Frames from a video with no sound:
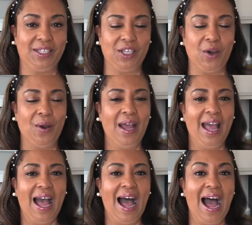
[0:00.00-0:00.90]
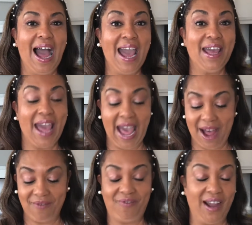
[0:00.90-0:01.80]
So I
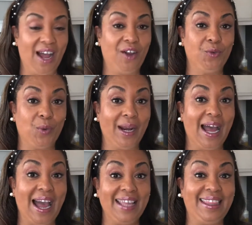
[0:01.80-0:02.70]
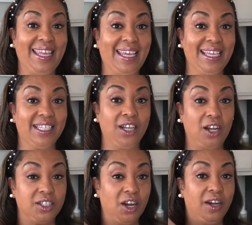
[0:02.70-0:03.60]
have found what I think is an
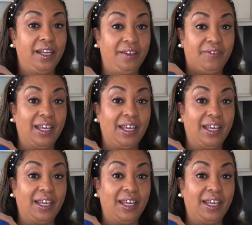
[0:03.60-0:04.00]
alternative.